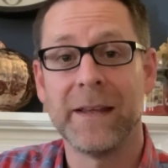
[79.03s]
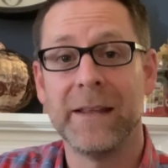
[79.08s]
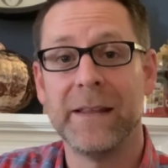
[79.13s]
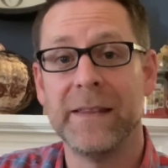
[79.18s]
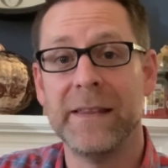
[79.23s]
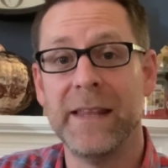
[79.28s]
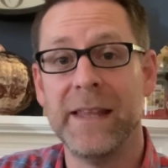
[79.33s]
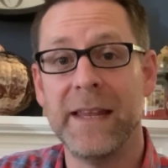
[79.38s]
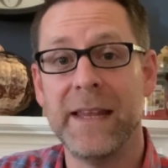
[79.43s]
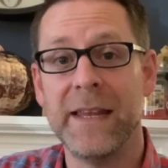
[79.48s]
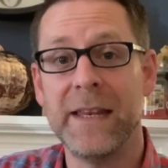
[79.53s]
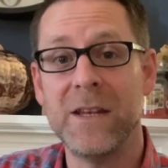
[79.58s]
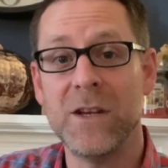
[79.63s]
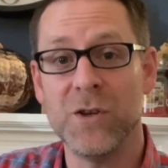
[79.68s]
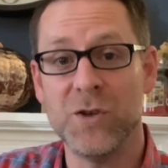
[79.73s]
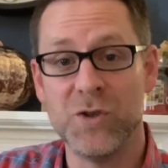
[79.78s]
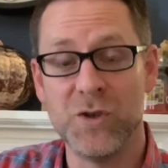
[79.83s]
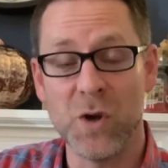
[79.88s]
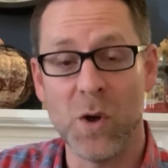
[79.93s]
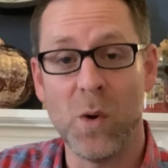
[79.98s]
then
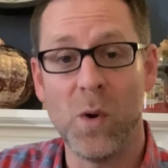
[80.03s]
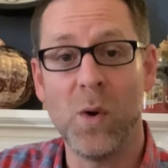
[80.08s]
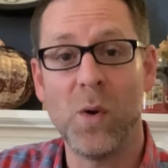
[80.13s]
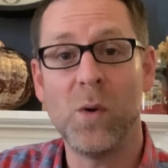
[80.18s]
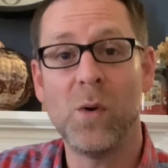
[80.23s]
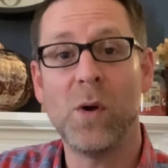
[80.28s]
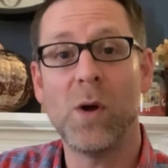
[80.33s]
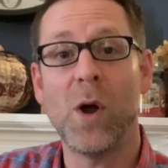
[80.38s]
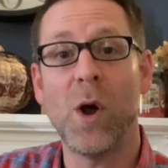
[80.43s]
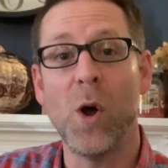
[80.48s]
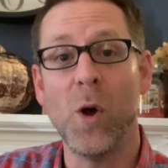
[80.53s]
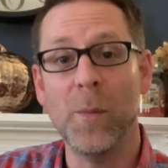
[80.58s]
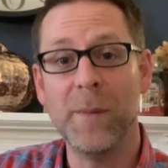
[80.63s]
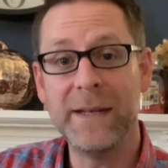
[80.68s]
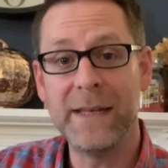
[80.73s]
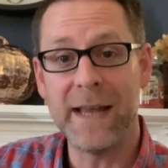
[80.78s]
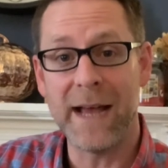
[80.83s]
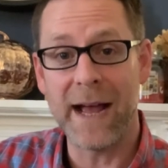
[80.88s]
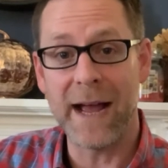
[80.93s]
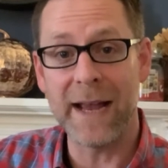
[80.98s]
Joel,
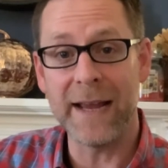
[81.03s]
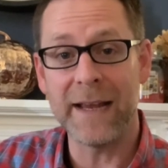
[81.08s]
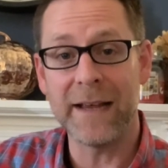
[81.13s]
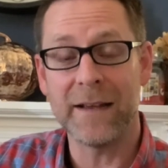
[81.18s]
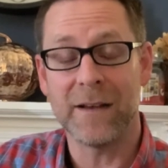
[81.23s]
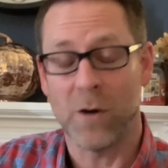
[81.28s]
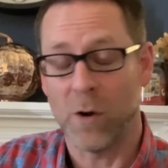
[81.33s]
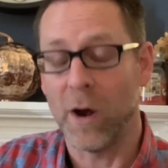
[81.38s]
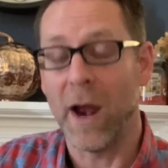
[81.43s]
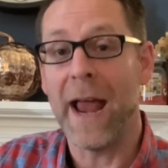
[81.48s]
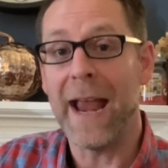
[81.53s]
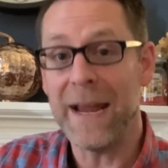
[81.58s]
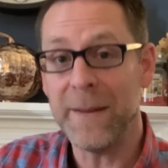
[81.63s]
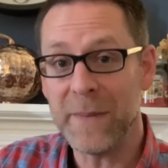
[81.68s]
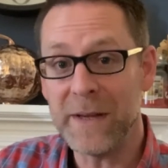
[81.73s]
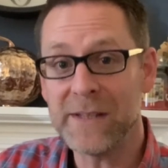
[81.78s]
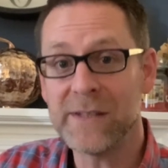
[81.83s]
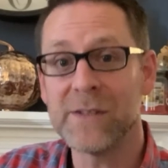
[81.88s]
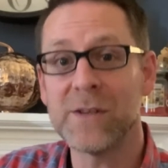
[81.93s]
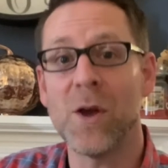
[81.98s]
Obadiah, or
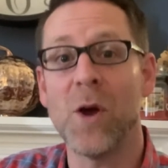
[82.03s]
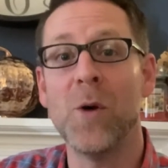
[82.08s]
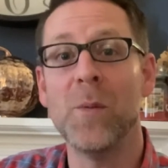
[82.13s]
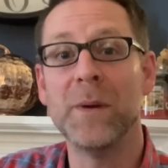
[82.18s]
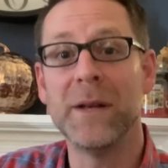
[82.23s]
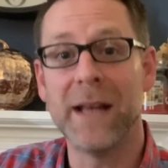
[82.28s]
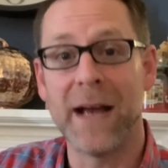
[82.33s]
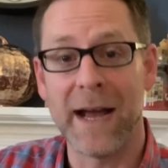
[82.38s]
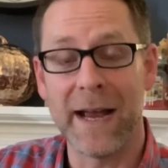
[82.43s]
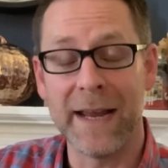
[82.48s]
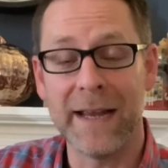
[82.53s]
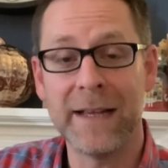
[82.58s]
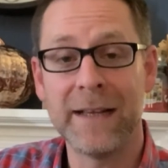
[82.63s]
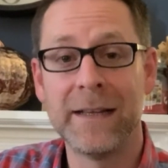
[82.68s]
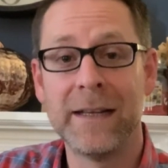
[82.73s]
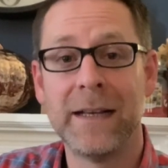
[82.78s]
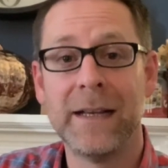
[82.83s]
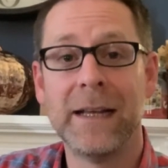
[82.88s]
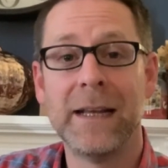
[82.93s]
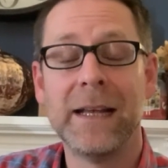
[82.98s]
Amos, Obadiah.
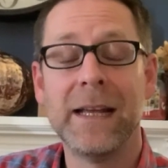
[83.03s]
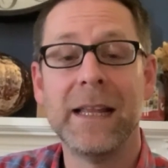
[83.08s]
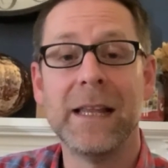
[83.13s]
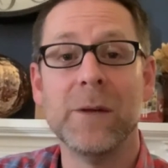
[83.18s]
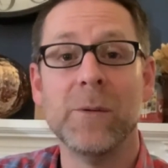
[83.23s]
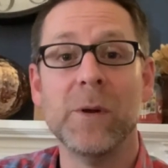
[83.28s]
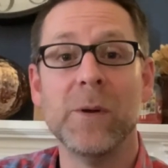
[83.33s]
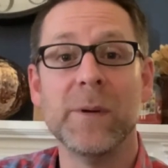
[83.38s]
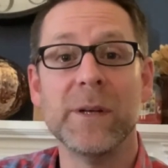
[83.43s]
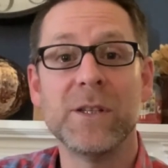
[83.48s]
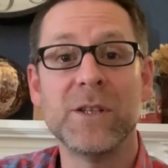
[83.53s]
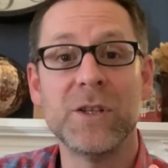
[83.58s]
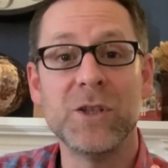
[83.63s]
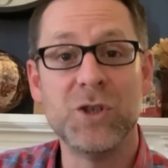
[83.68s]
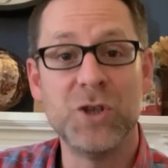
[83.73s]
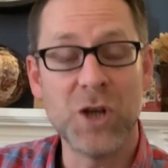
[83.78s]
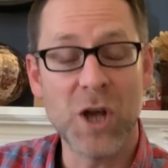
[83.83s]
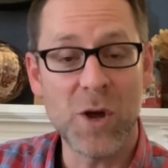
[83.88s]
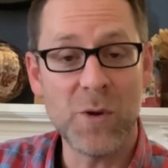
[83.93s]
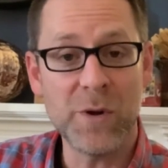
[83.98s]
And we went to
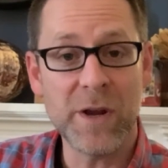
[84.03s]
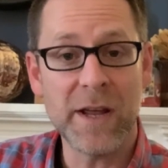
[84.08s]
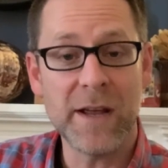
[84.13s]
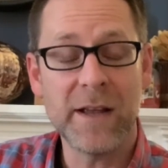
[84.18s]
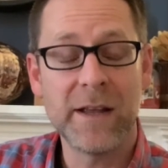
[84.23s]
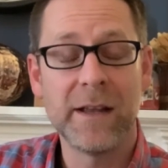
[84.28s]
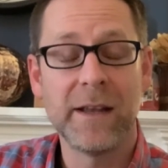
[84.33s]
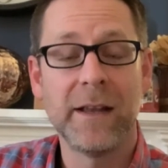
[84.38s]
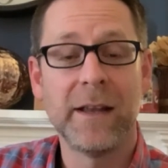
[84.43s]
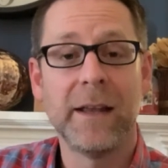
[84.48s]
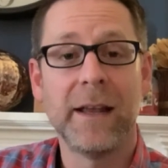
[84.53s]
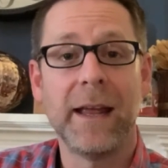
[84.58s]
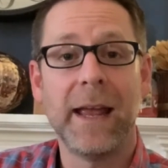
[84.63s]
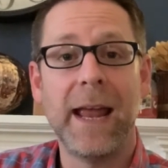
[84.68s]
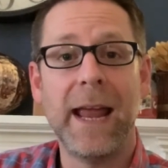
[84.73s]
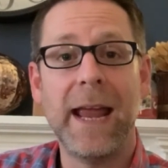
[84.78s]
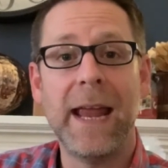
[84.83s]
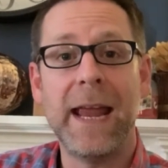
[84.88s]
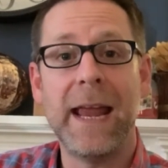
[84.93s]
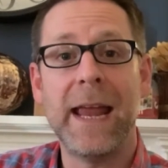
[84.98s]
Jonah
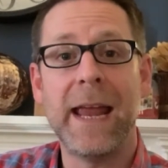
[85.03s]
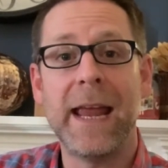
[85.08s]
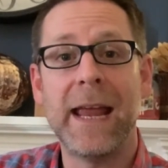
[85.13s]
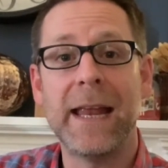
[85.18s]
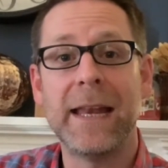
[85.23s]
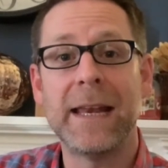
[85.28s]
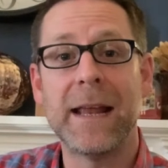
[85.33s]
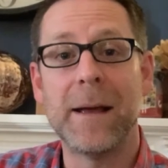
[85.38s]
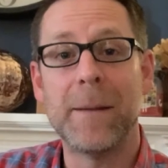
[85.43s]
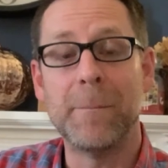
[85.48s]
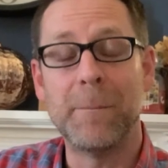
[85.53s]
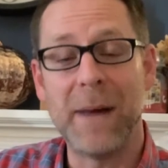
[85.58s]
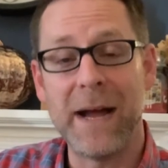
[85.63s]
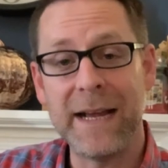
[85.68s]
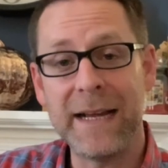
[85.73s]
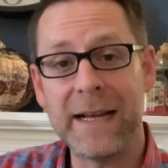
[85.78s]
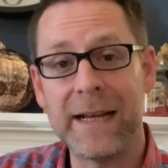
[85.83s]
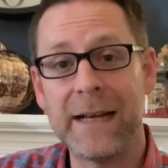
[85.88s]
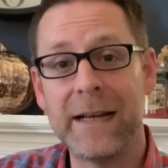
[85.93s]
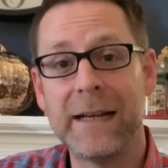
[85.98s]
and
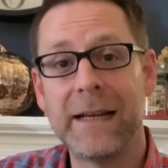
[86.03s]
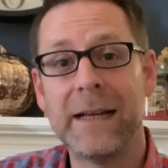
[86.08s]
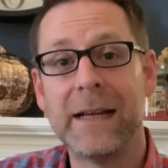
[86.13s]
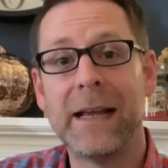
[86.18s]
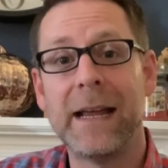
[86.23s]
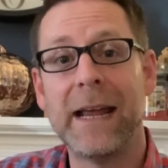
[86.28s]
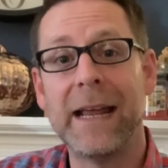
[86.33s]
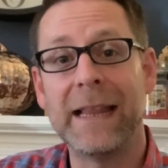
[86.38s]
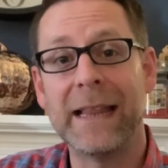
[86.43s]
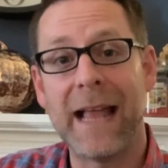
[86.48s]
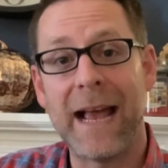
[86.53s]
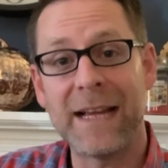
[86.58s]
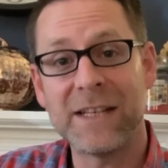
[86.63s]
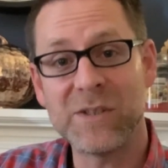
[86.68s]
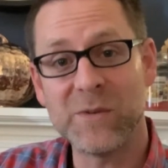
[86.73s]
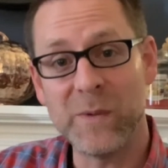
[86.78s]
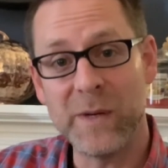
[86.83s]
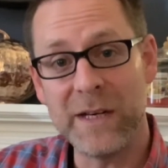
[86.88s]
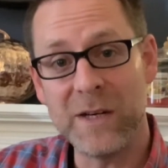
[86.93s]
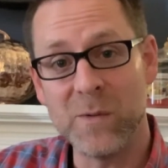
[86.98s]
Micah, and
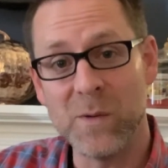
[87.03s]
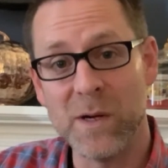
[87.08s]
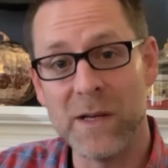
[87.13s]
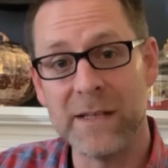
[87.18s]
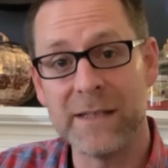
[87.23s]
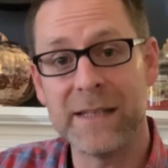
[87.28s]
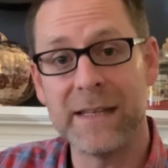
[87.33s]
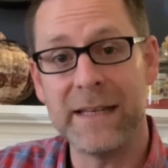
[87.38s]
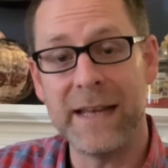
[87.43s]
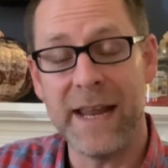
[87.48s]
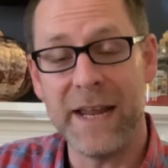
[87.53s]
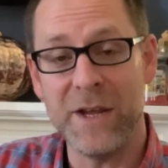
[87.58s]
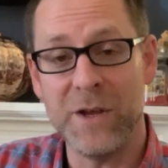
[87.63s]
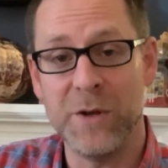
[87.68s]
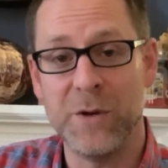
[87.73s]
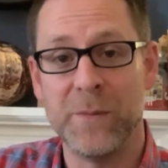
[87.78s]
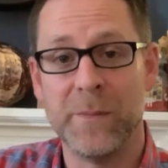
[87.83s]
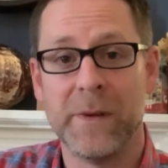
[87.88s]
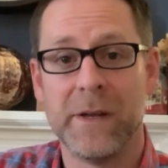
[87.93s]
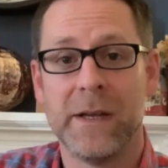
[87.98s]
last week was Nahum.